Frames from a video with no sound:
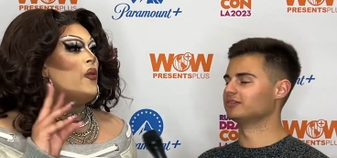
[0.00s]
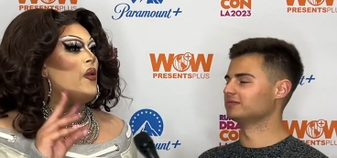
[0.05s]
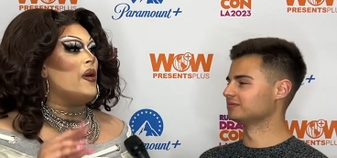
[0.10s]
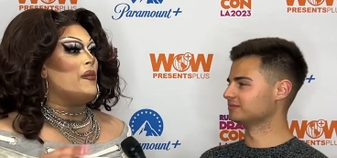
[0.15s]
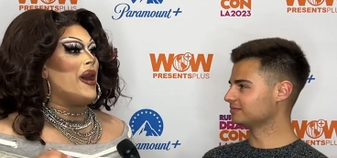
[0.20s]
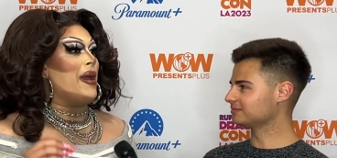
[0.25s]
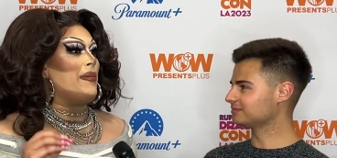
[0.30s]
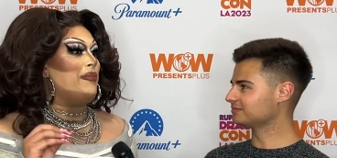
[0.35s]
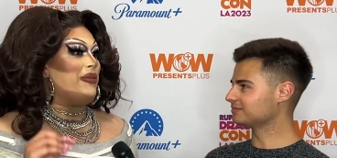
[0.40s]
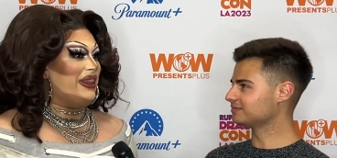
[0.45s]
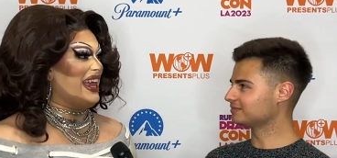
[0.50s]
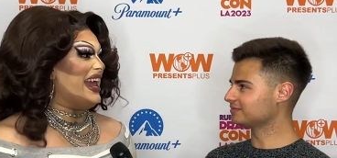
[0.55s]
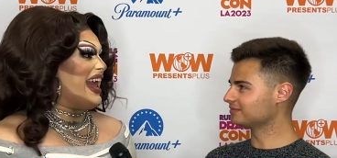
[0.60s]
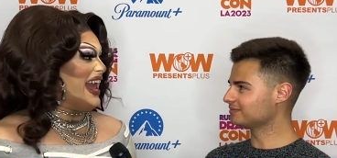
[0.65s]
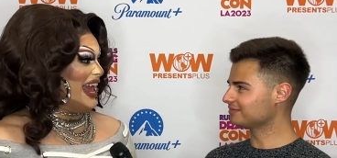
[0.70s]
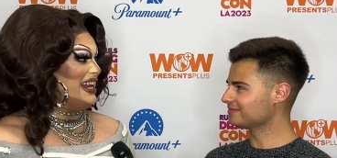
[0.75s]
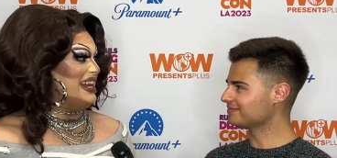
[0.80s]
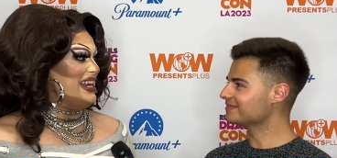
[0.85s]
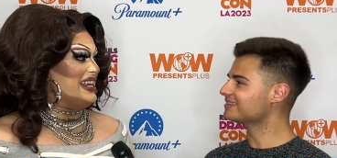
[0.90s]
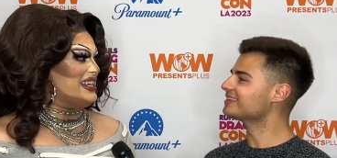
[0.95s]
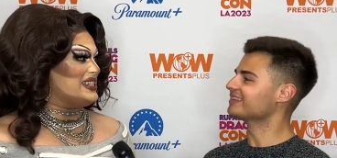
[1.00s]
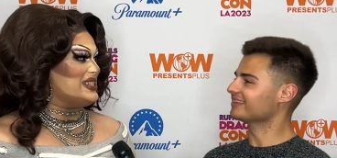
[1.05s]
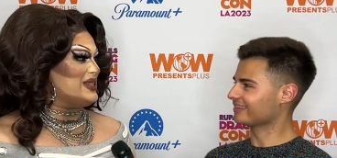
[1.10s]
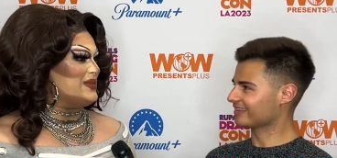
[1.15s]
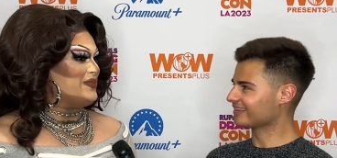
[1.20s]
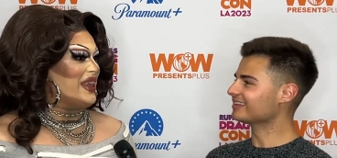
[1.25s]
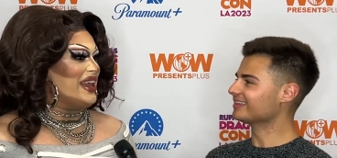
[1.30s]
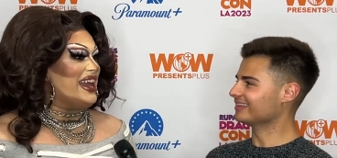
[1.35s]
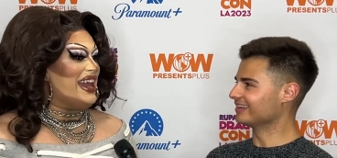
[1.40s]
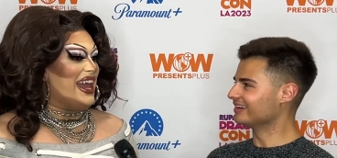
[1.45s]
Speaker 1: What my plan is
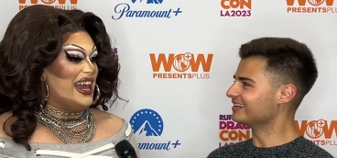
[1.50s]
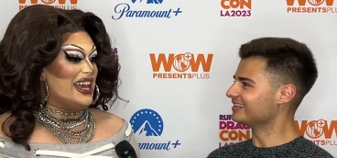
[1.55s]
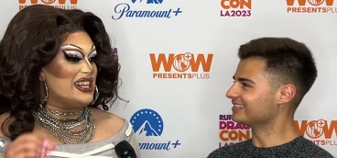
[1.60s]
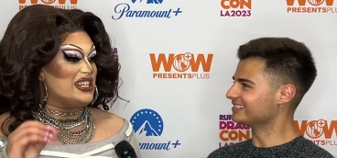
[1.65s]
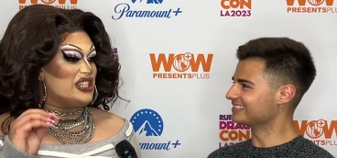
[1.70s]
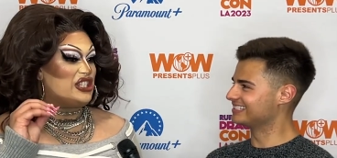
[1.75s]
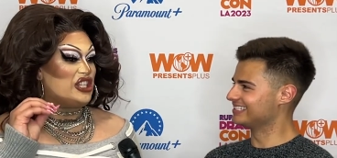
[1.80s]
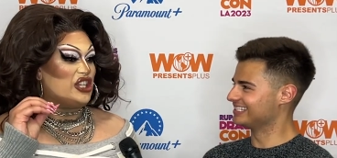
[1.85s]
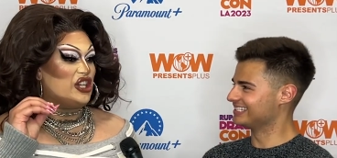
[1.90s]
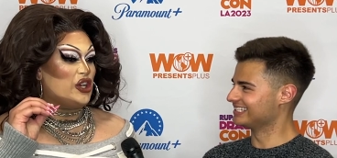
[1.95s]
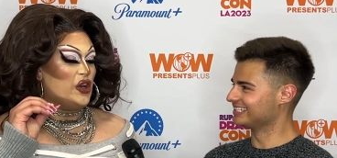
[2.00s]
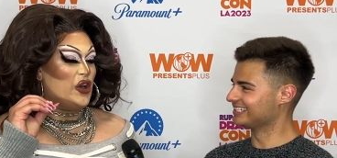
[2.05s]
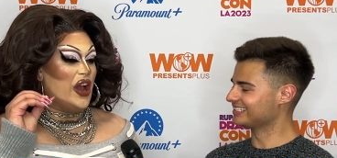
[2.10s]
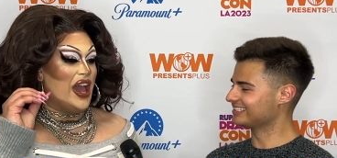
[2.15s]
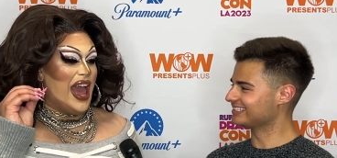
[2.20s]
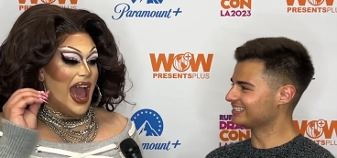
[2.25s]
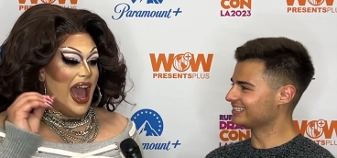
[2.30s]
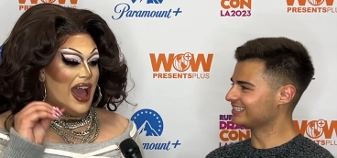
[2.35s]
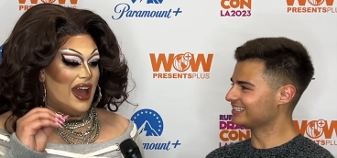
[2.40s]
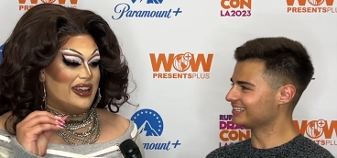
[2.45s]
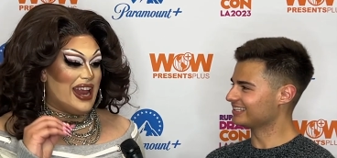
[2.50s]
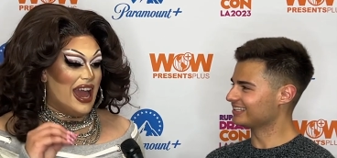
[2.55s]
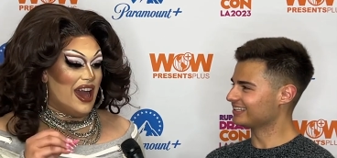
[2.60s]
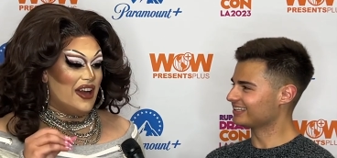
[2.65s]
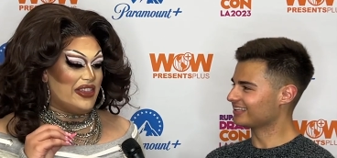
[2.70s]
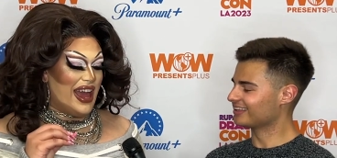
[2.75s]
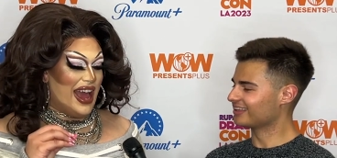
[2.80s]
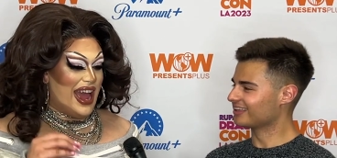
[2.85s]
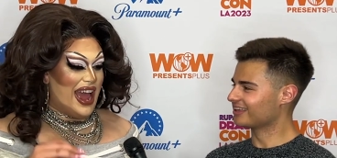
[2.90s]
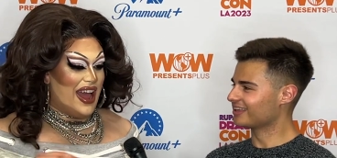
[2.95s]
is to uh, now
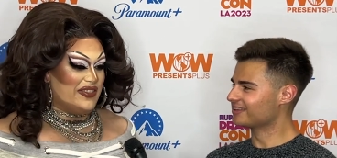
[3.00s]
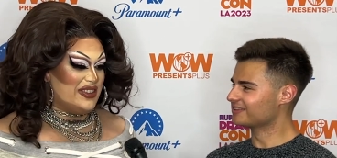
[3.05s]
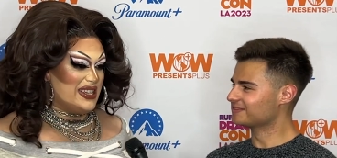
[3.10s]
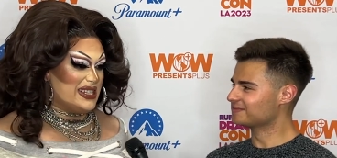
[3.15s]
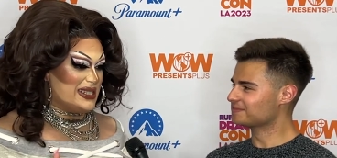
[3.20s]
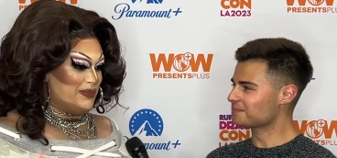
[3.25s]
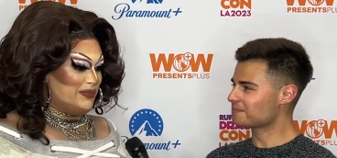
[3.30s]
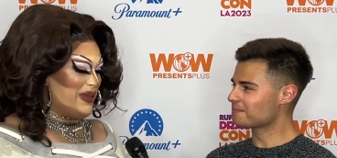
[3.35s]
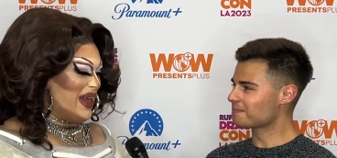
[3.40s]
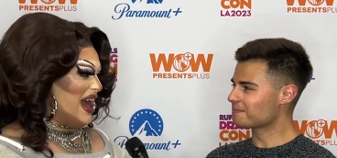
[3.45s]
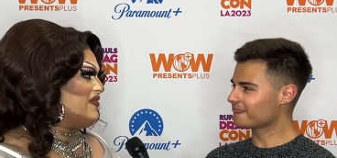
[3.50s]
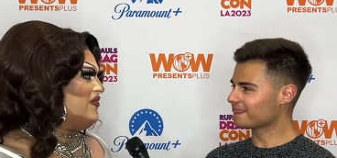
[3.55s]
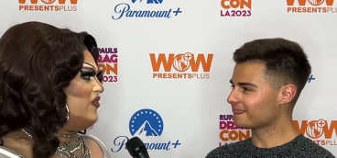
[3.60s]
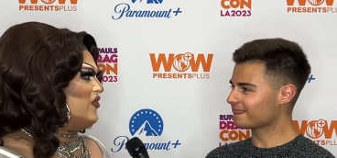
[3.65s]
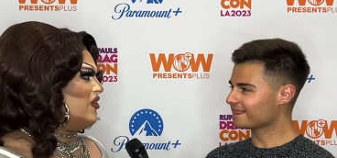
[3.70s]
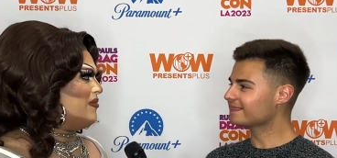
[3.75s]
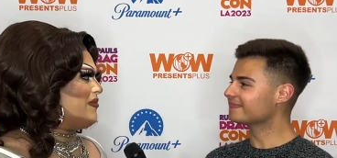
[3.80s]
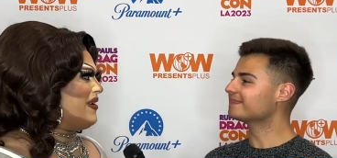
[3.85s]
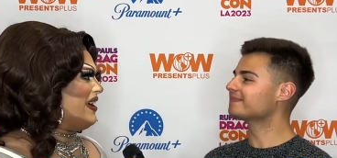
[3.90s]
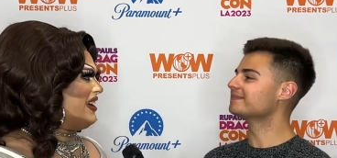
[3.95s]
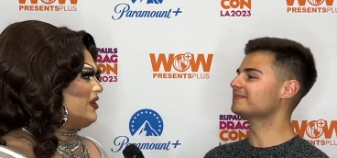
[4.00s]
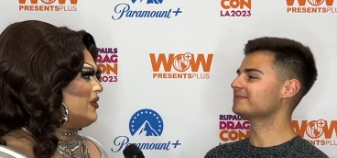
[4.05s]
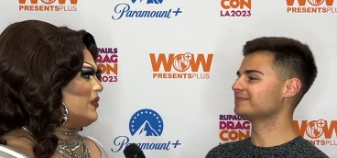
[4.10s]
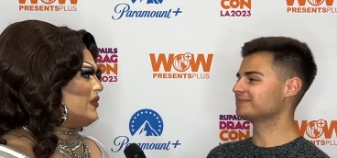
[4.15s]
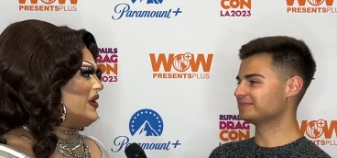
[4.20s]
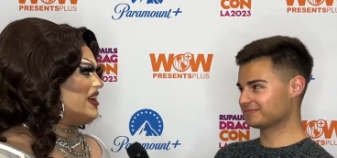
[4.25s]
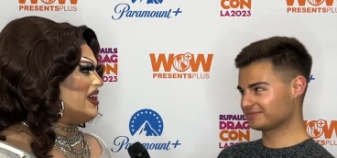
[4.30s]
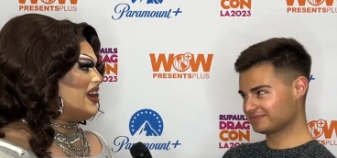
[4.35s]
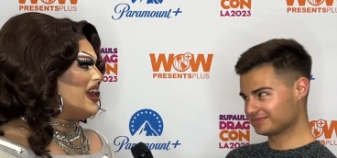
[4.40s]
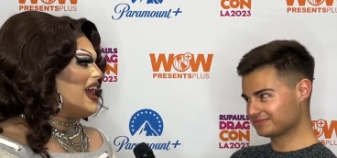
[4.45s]
that I have this platform, my
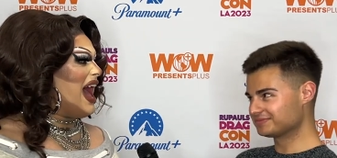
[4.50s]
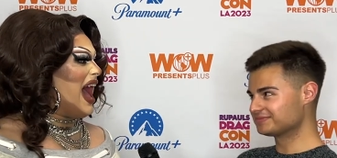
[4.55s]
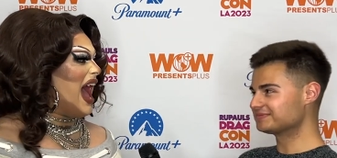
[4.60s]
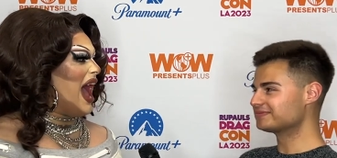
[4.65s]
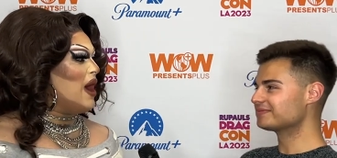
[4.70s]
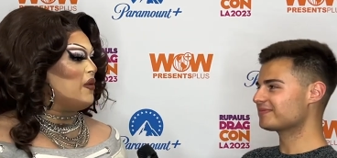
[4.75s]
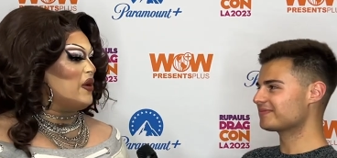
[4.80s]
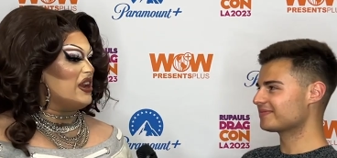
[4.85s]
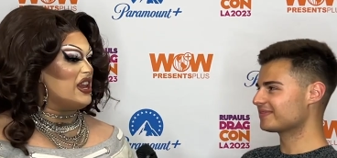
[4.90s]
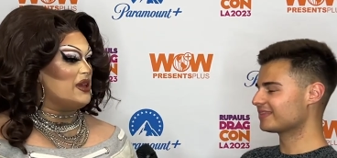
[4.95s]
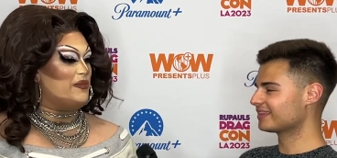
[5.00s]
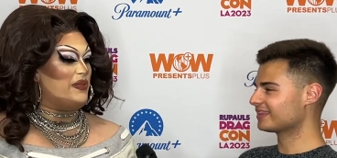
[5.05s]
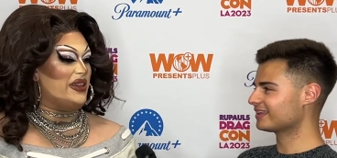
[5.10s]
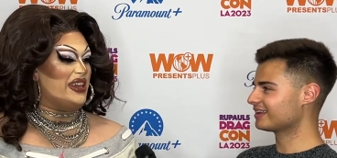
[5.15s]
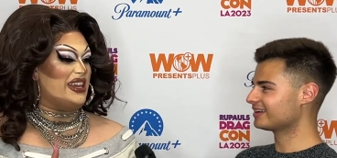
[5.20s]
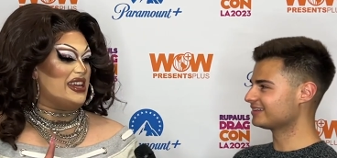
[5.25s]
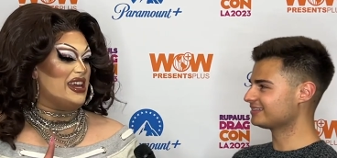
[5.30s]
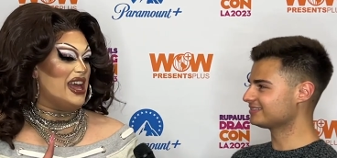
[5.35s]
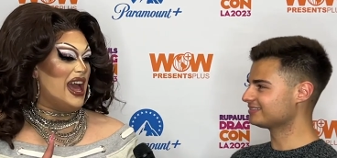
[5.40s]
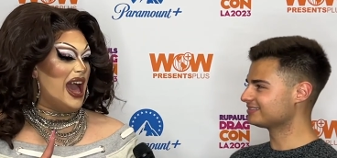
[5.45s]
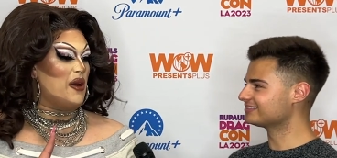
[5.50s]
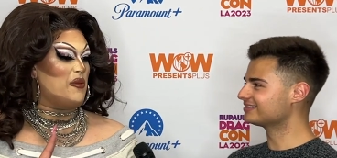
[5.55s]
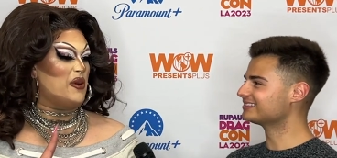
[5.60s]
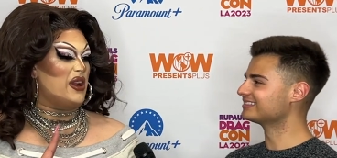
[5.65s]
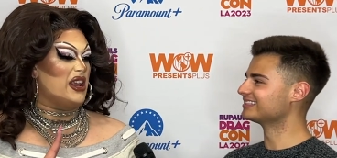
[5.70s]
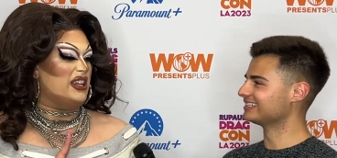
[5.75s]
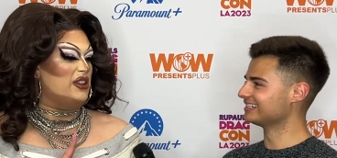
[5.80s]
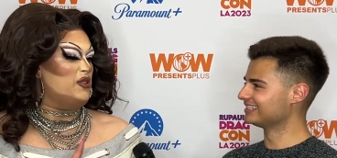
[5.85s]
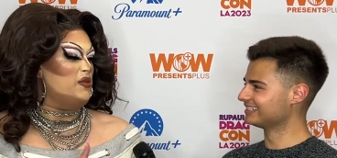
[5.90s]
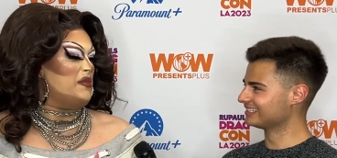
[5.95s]
career, I want to be, I
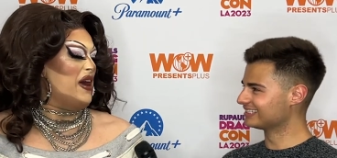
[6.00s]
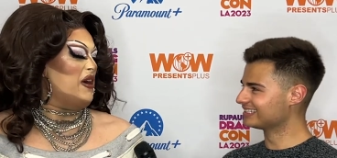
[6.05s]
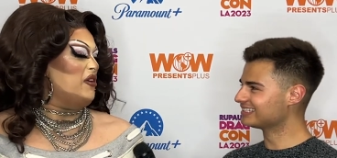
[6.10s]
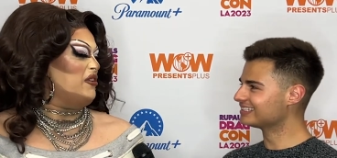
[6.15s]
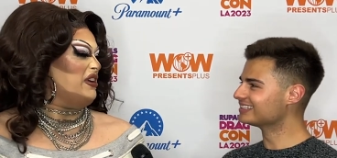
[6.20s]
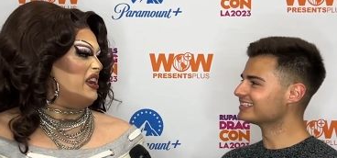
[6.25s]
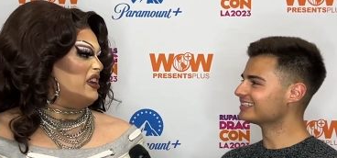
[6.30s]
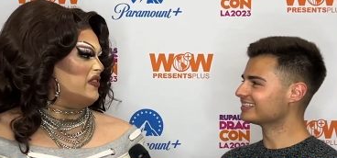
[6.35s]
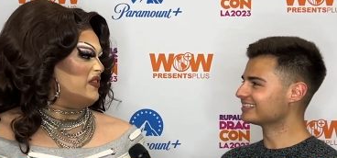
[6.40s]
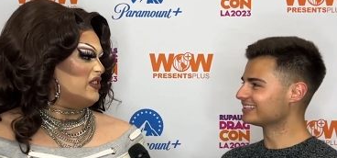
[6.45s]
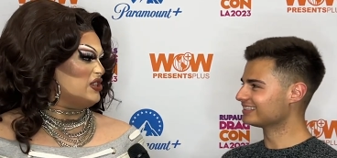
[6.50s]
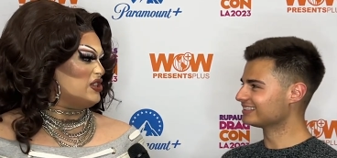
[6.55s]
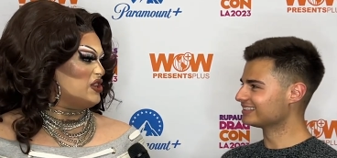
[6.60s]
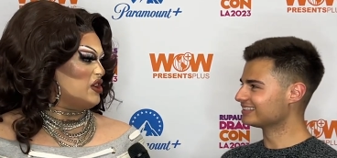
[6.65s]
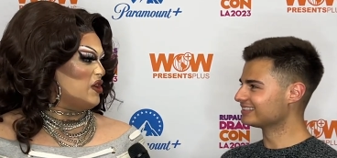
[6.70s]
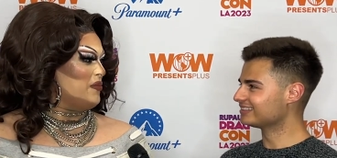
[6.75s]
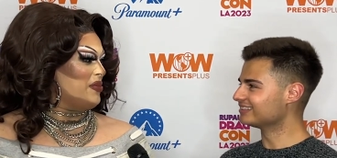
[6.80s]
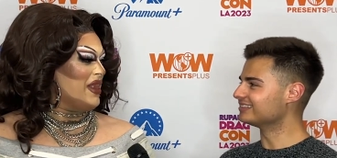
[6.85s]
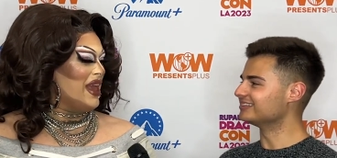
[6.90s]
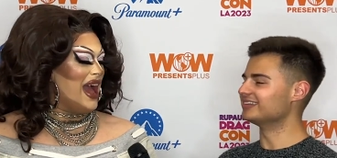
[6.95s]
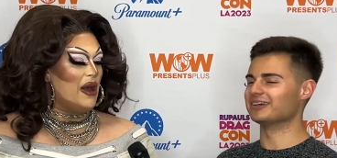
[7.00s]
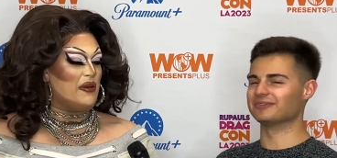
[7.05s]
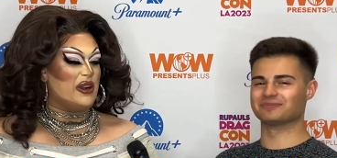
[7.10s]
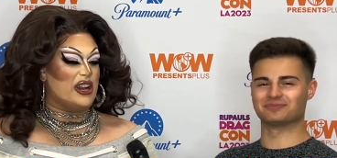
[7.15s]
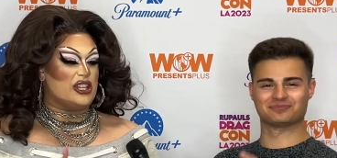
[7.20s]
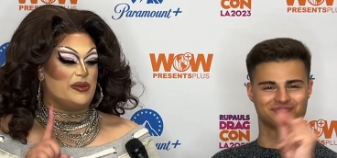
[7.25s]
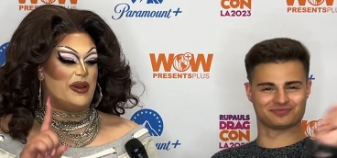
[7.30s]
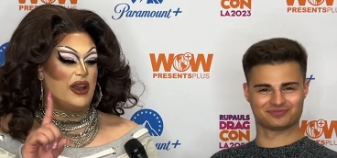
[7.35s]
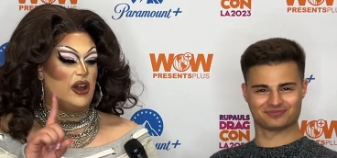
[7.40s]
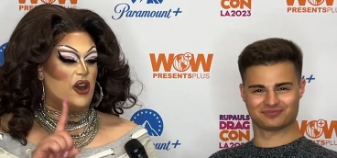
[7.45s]
want to do my own interview show. I want to do my